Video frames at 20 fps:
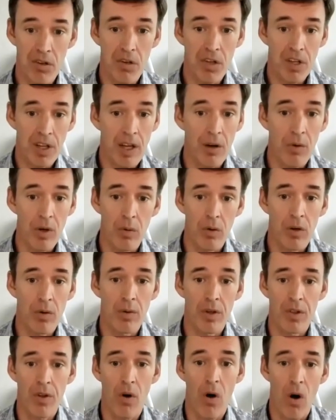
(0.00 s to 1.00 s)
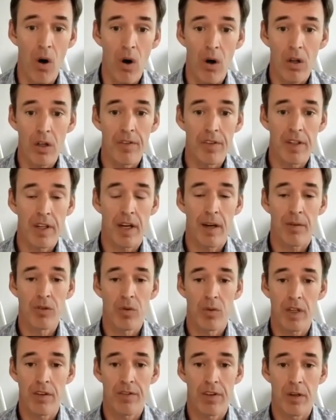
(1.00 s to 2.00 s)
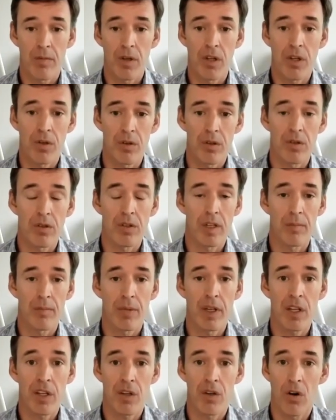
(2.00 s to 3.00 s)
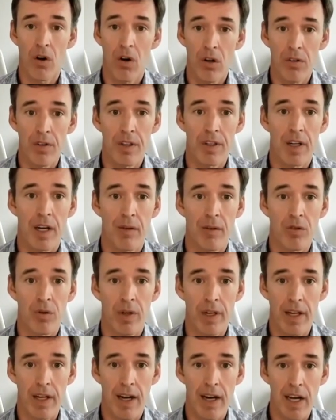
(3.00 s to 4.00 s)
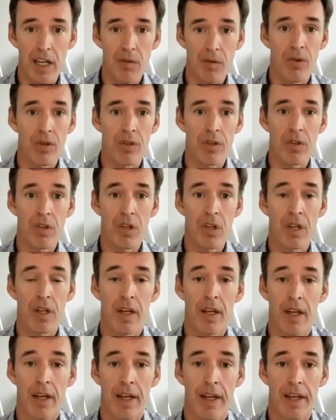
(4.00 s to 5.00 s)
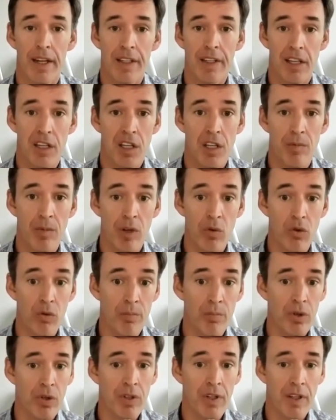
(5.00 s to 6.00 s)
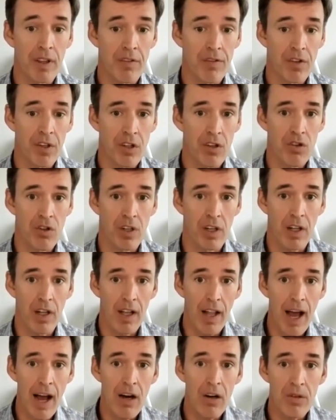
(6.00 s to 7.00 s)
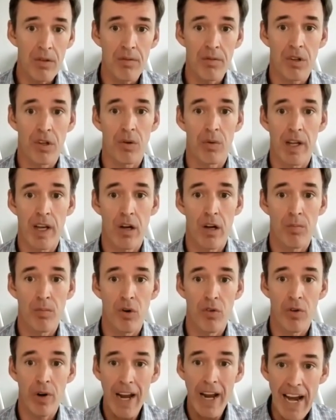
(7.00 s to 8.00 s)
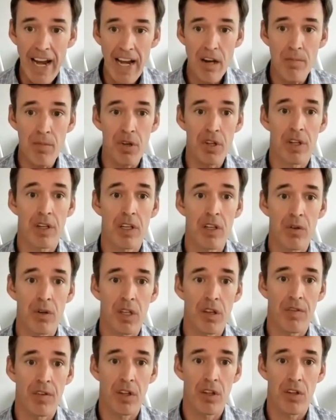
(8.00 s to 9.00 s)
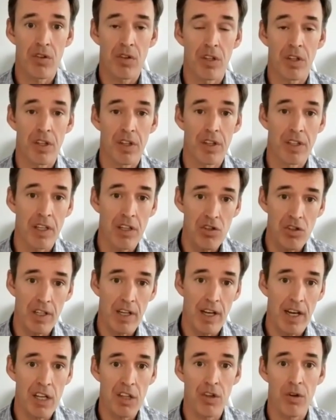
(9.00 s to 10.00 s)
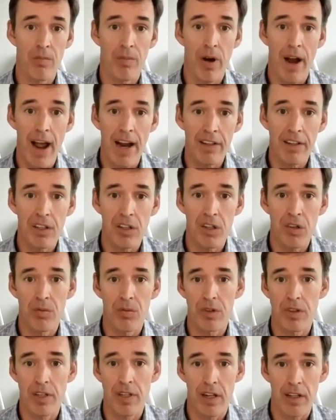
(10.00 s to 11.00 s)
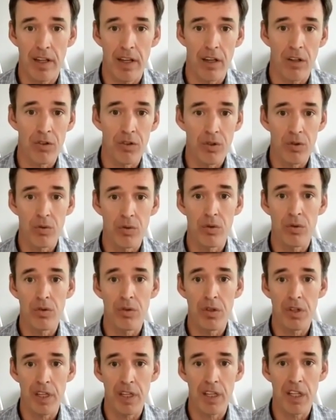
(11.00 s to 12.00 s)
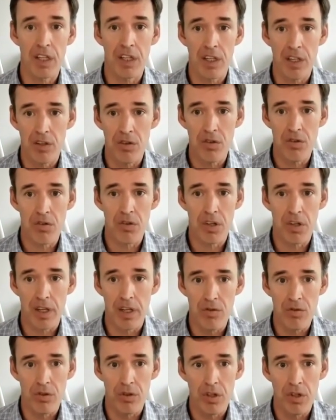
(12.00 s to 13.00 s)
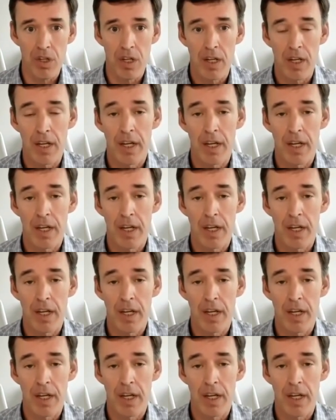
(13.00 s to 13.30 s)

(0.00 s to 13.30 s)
you say, we work with all of the top twenty pharmaceutical companies and all of the top twenty hospitals. At Doximity, we're building the physician cloud. So we help over eighty percent of U S physicians digitize their practice with telehealth tools, e-signature schedules,